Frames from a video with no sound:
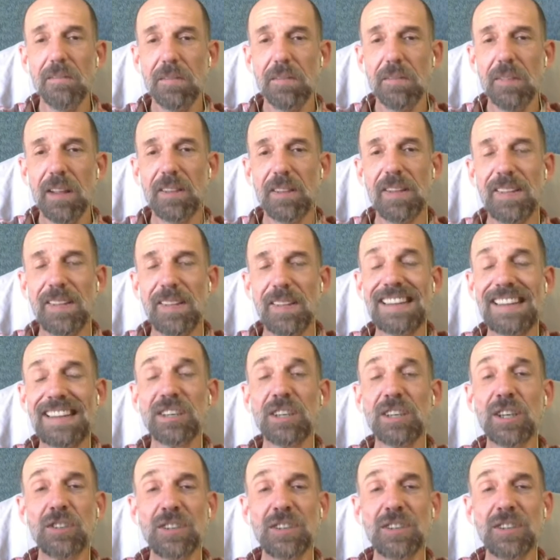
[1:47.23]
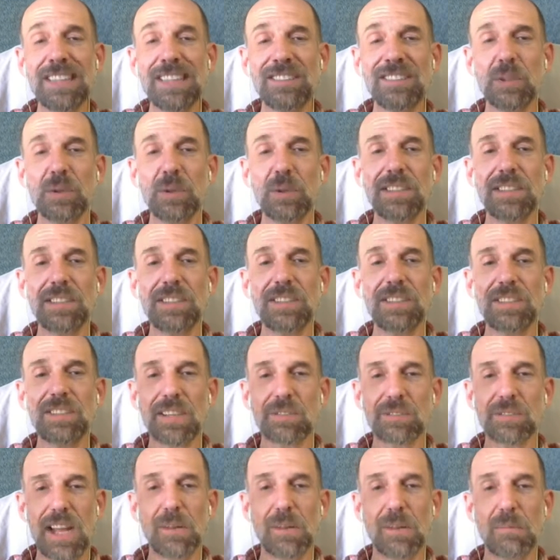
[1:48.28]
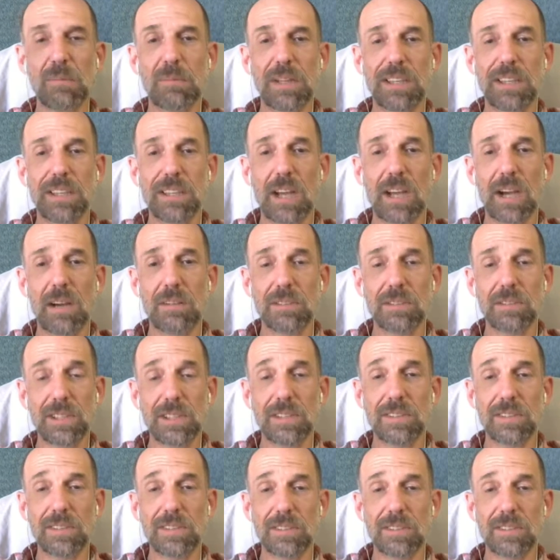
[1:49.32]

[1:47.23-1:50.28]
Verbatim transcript: I said that's a good sentence to inject randomly into conversations